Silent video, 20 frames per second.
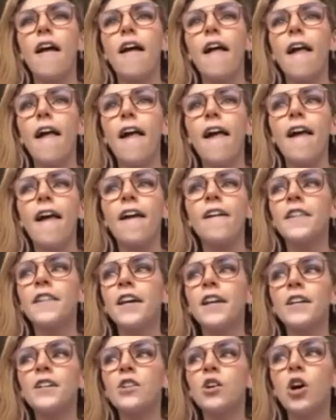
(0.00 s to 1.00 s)
And
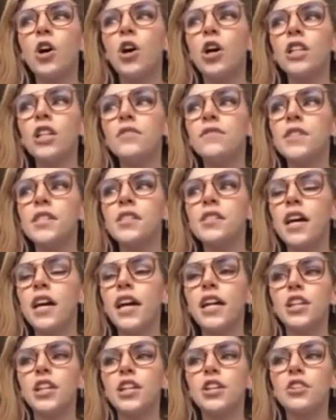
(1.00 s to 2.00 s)
then all of a
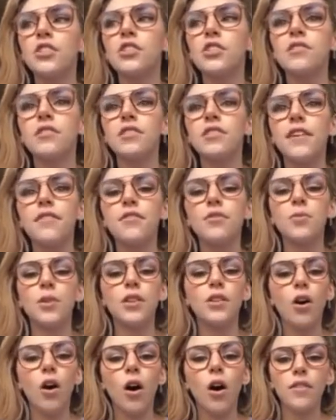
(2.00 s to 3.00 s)
sudden, you're just left with
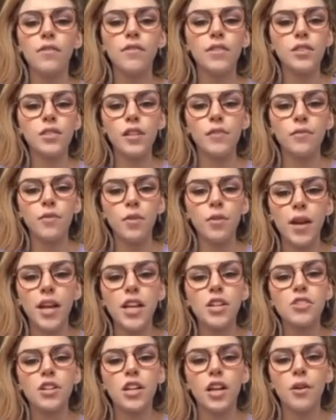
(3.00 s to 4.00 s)
all of this
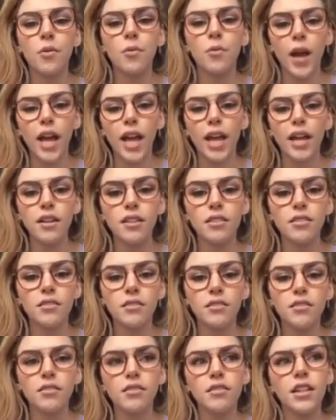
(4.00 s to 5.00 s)
information and weight.
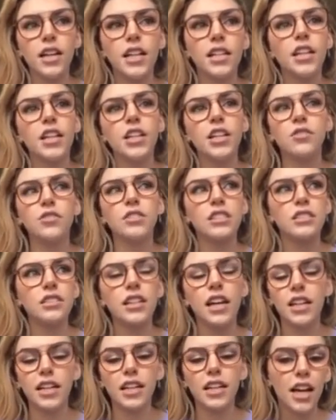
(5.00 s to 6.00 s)
And then you just got
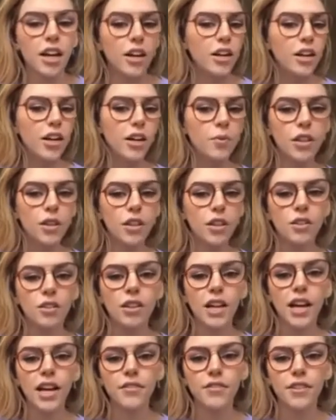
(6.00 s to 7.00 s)
to carry on with your
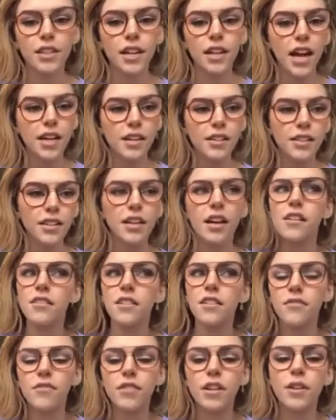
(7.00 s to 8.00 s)
life, acting as
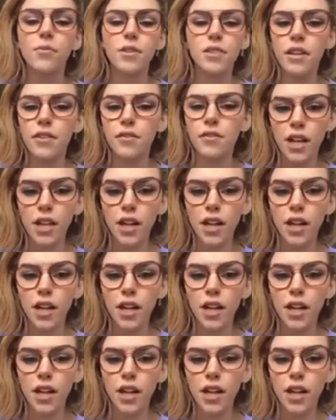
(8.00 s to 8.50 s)
if it was never there.